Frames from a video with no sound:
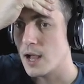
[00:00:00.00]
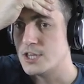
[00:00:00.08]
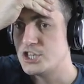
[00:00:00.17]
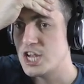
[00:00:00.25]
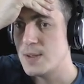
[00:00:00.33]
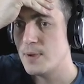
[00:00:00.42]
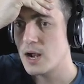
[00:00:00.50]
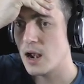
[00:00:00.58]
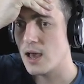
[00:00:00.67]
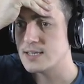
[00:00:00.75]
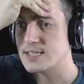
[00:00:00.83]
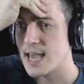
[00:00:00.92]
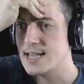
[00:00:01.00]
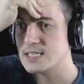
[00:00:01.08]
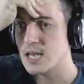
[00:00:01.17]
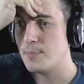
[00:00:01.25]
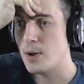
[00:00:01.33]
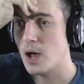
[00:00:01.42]
A cheaper Class 8
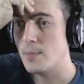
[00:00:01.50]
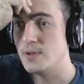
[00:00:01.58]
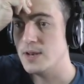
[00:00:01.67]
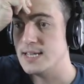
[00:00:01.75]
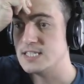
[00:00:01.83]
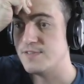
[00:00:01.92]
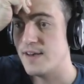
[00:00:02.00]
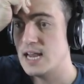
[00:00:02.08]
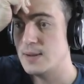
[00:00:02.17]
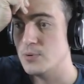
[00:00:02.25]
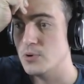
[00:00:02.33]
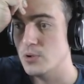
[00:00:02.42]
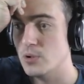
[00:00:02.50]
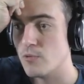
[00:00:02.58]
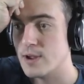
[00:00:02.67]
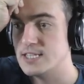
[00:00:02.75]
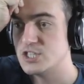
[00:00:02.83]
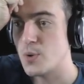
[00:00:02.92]
apartment is available.
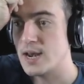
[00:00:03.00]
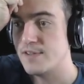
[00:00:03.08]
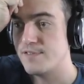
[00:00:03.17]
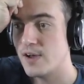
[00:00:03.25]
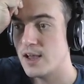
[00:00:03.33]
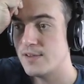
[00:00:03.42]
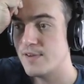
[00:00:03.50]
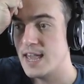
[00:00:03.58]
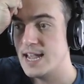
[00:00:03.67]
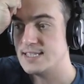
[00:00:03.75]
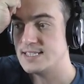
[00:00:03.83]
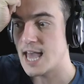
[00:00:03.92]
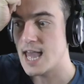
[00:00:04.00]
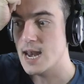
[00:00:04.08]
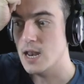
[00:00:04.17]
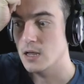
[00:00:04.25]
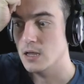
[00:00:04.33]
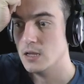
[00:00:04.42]
Rent 25, heat
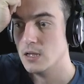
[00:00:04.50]
10.